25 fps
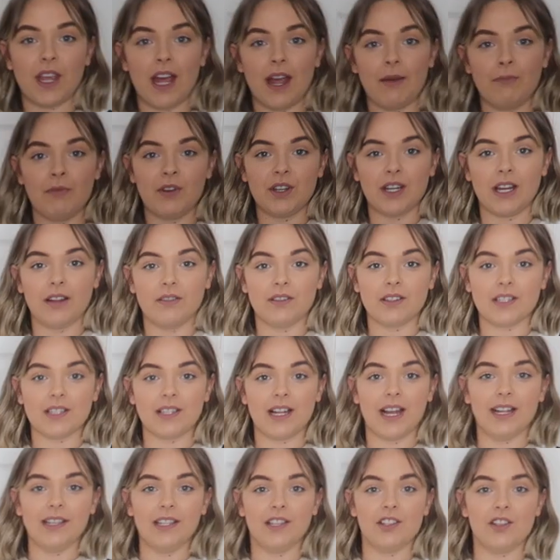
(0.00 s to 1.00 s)
the camera down
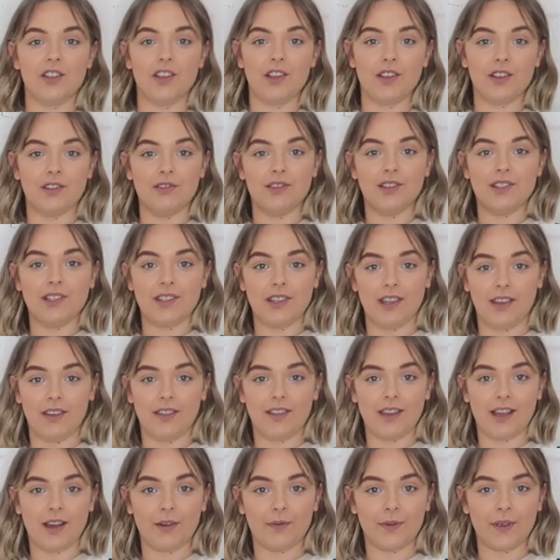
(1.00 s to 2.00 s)
slightly so you can see
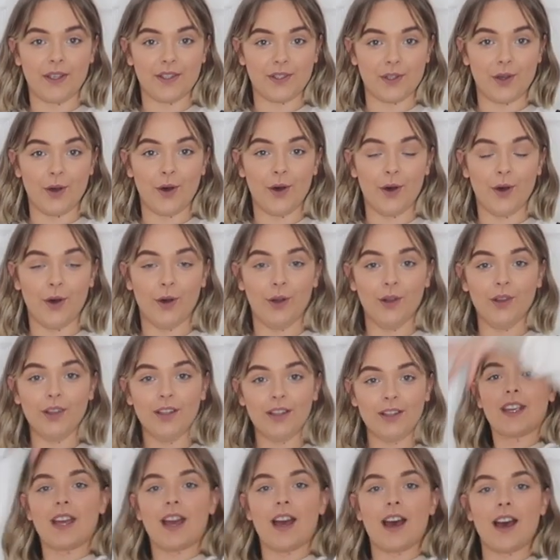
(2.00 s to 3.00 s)
the outfit as a whole.
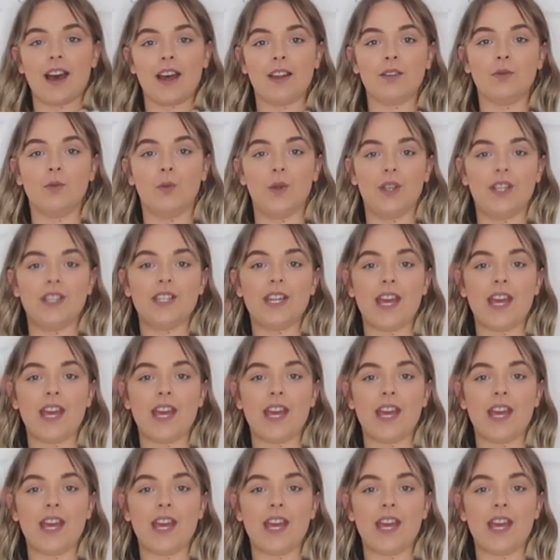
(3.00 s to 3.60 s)
Can we